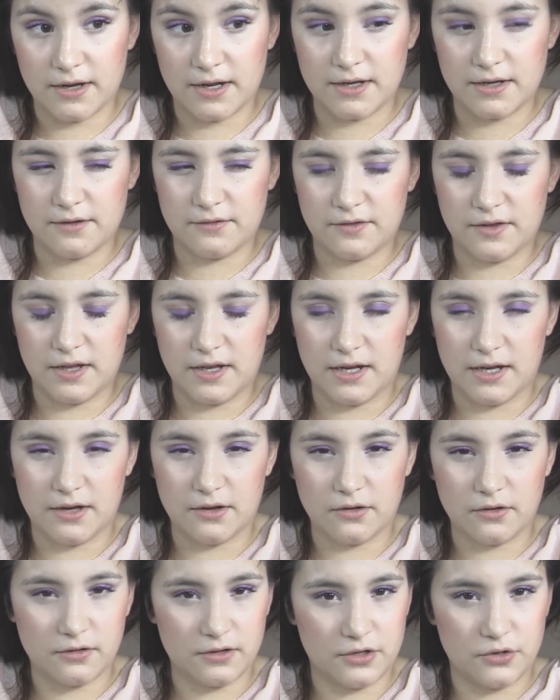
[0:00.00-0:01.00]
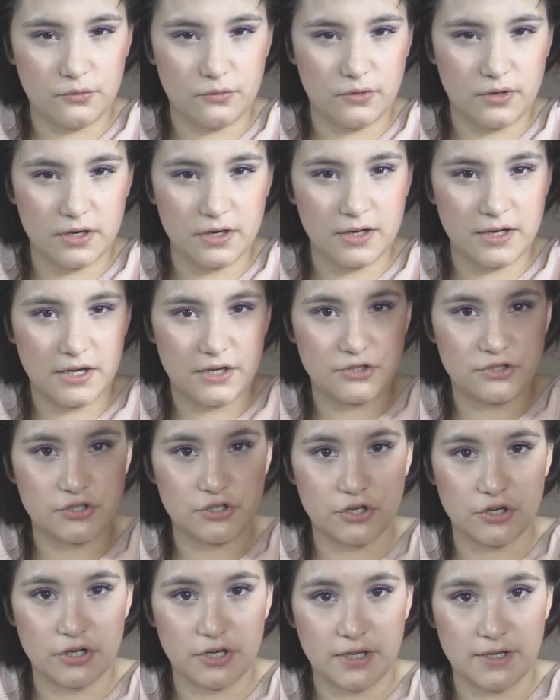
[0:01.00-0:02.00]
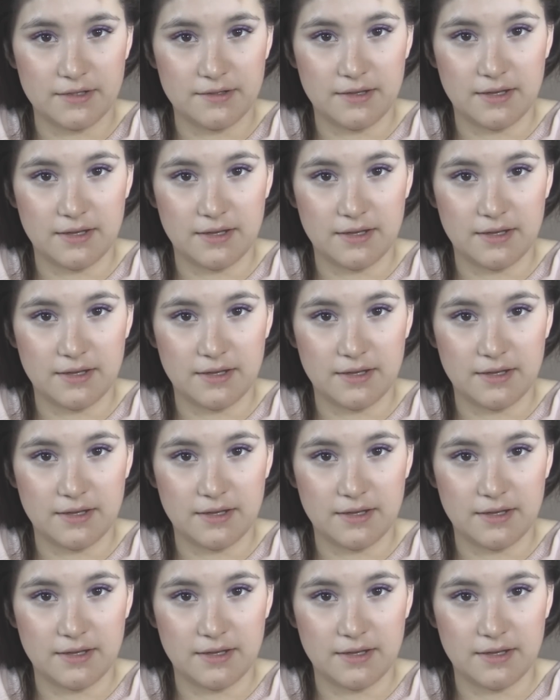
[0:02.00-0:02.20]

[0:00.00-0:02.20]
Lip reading: kind of getting all in one and churning